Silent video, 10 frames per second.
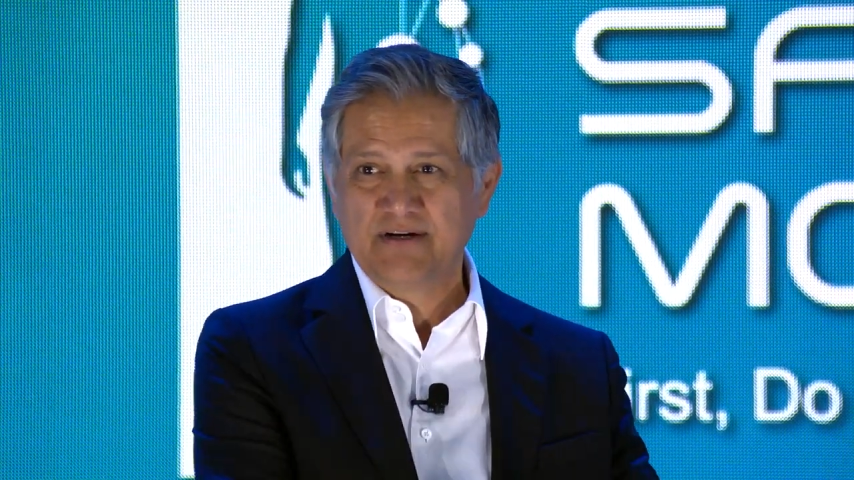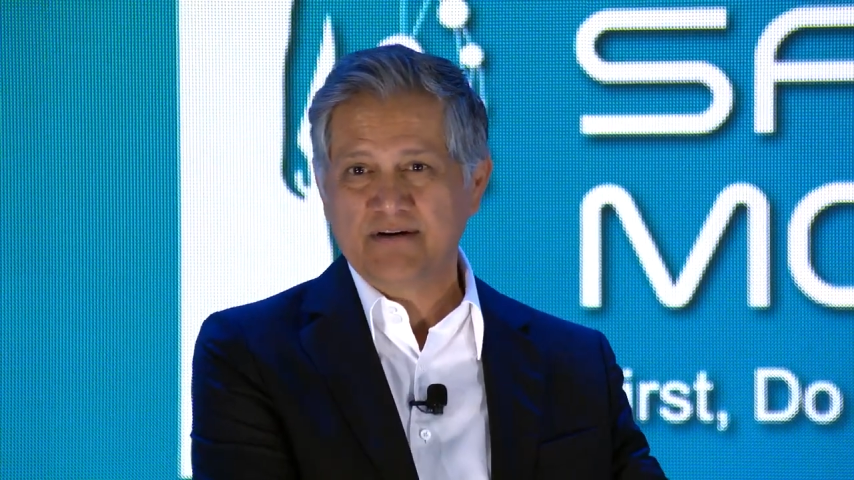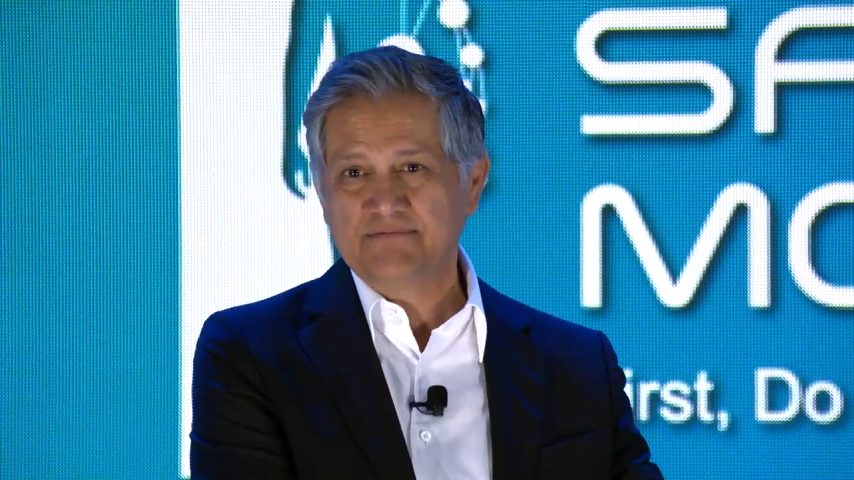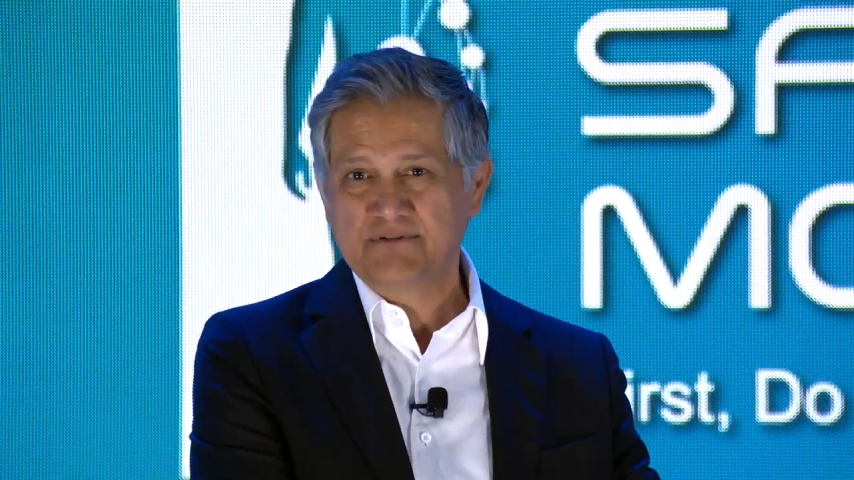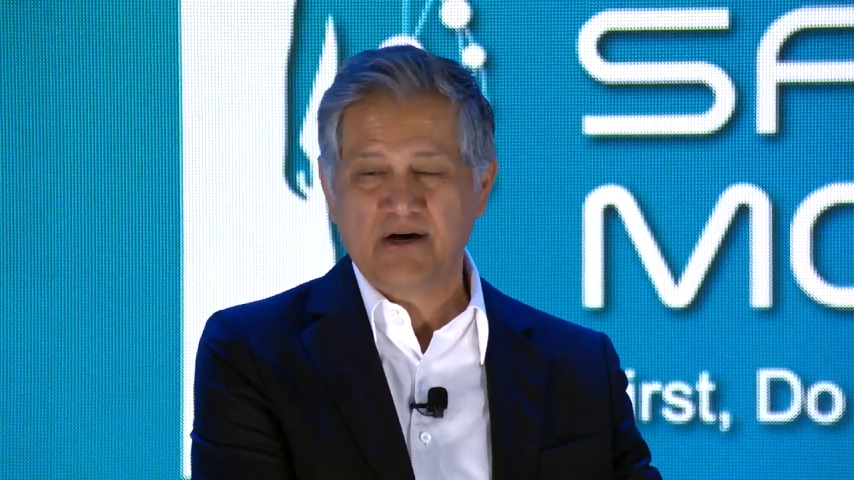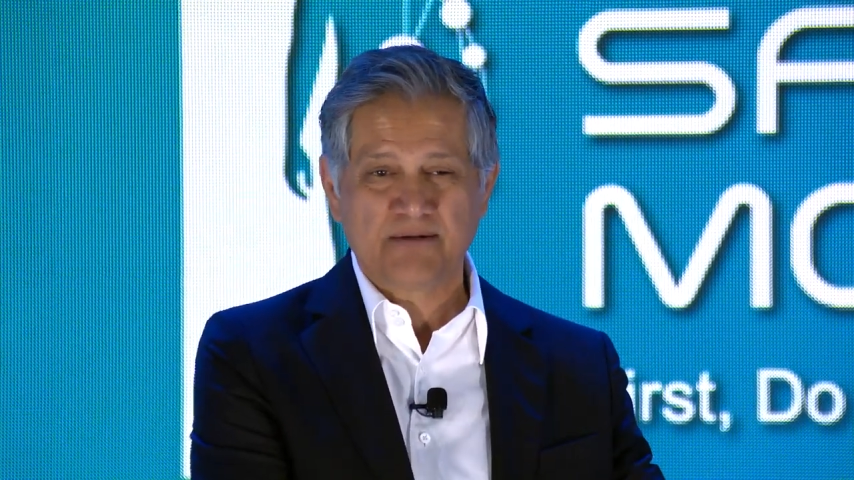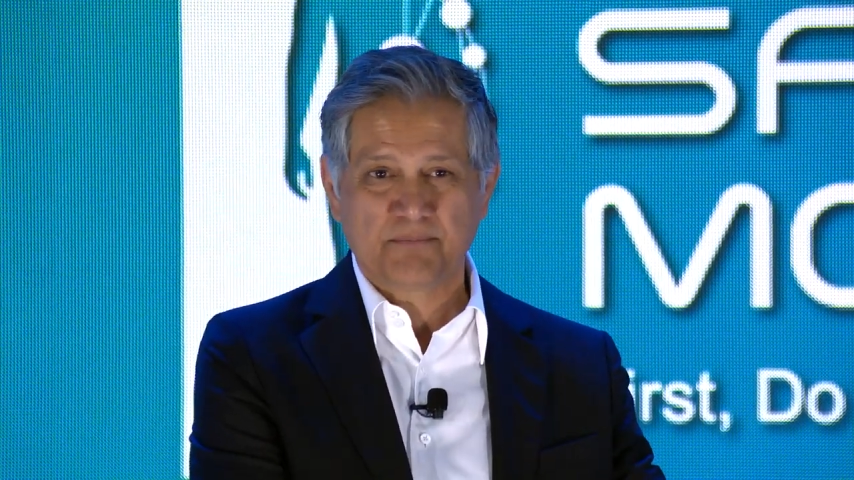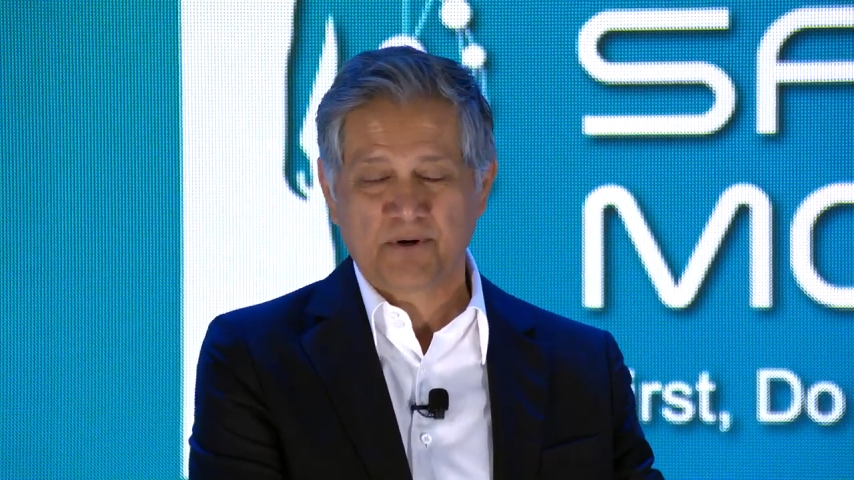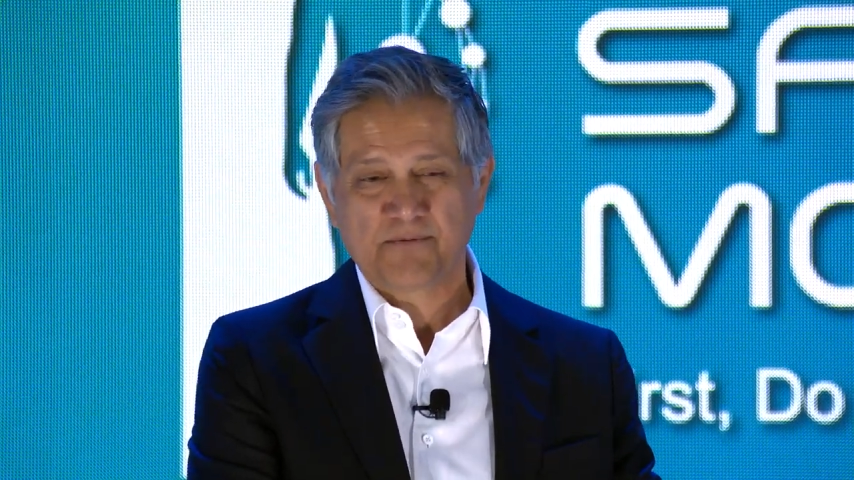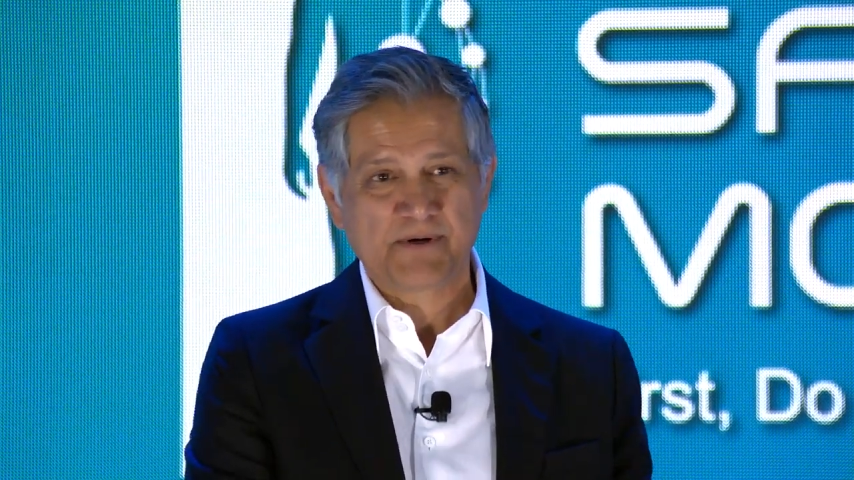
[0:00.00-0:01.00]
of Don
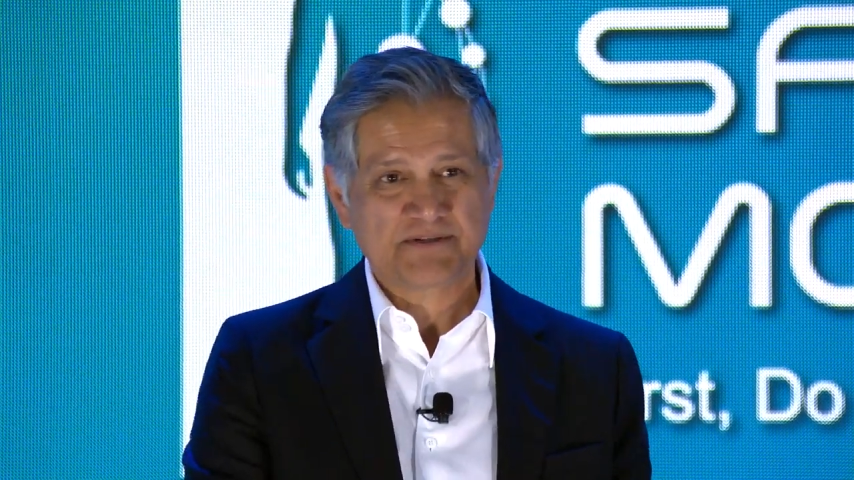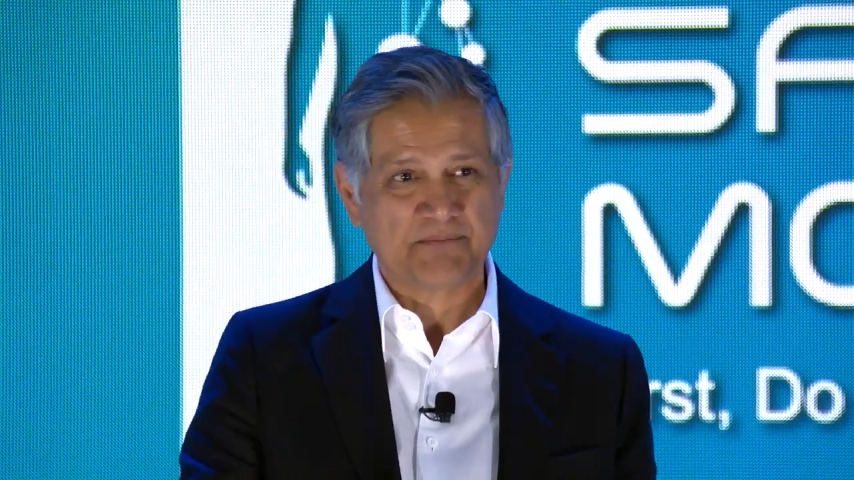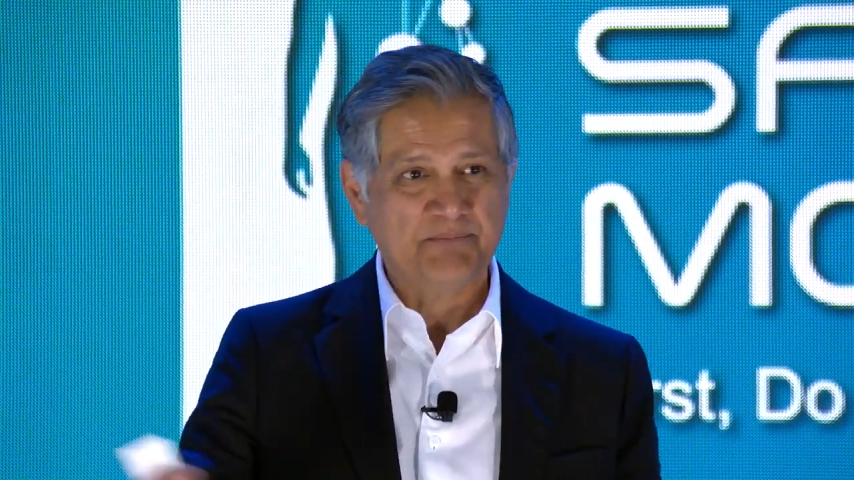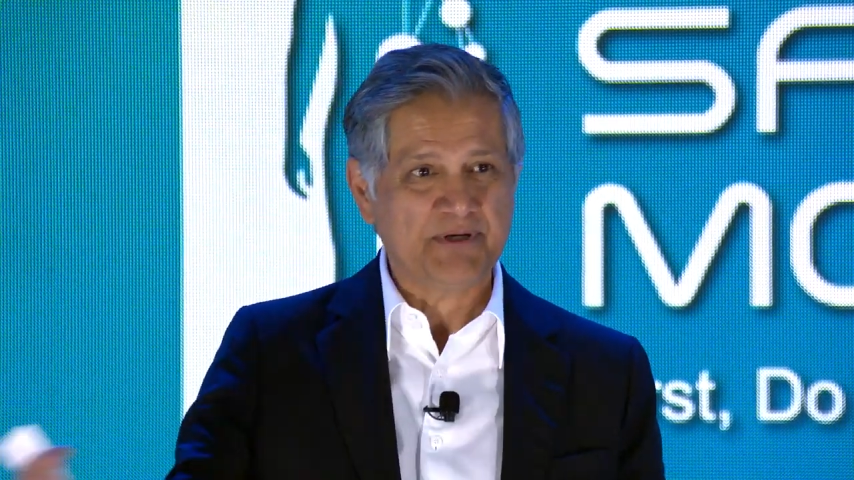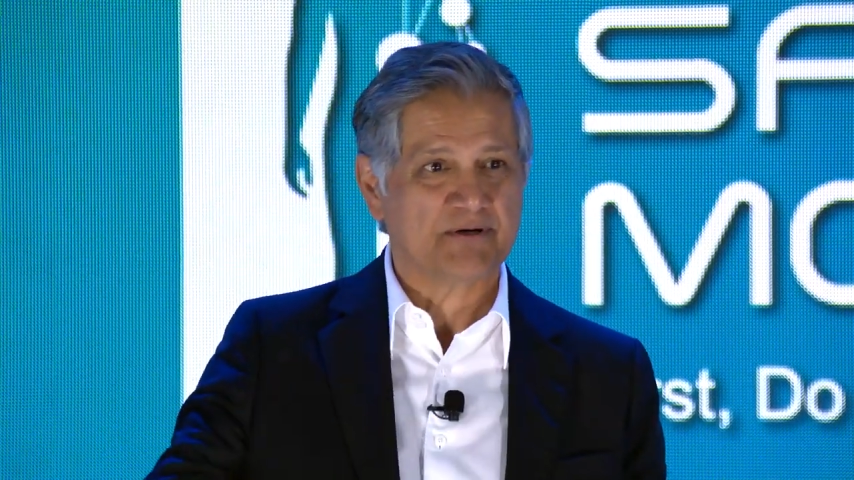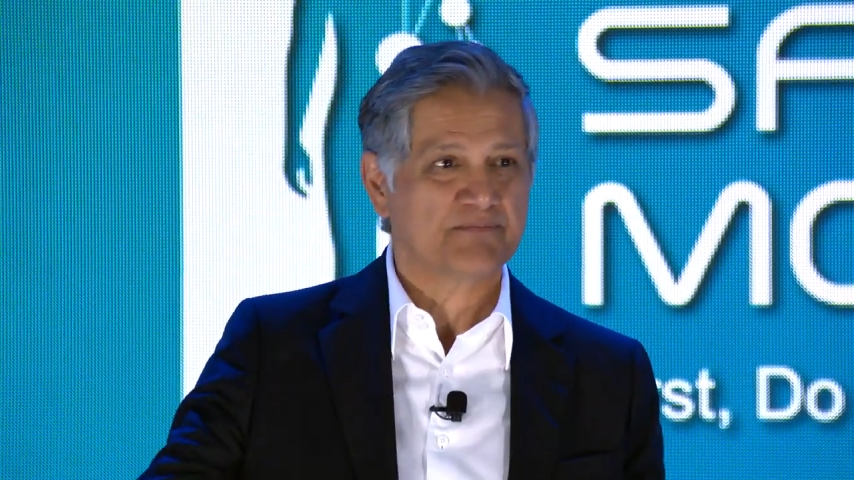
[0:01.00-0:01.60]
Berwick and Peter